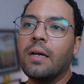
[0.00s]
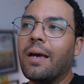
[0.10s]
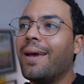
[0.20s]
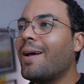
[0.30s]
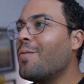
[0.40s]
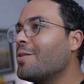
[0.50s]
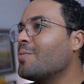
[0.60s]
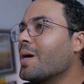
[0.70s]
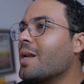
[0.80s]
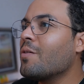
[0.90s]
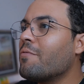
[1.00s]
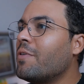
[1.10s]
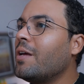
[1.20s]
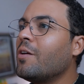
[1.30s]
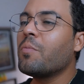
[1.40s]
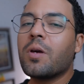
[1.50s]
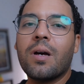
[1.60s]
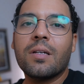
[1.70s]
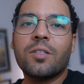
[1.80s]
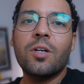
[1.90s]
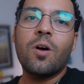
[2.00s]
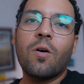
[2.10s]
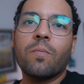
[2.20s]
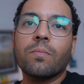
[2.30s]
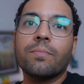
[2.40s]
And I wanted to make another video because, I